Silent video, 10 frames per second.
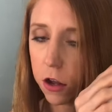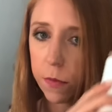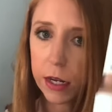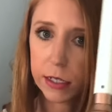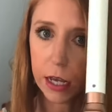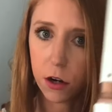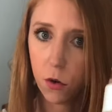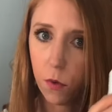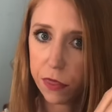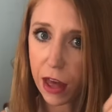because I don't
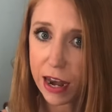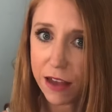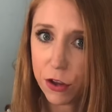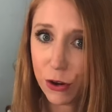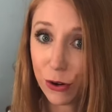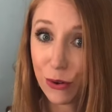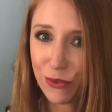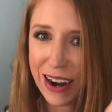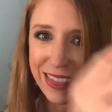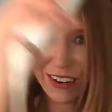want that heavy curl
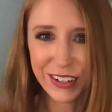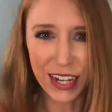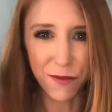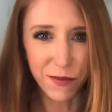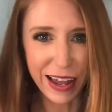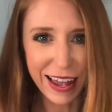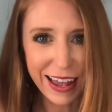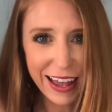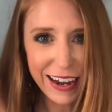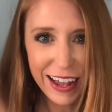right there on top of my head.